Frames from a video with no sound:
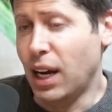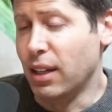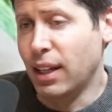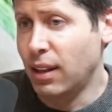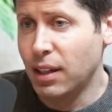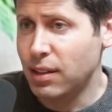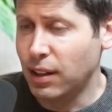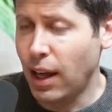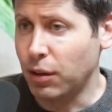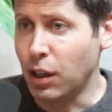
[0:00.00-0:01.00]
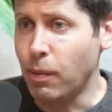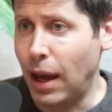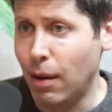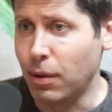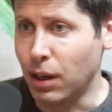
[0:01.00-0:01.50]
I think things like that will keep
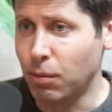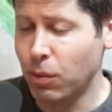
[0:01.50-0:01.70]
happening.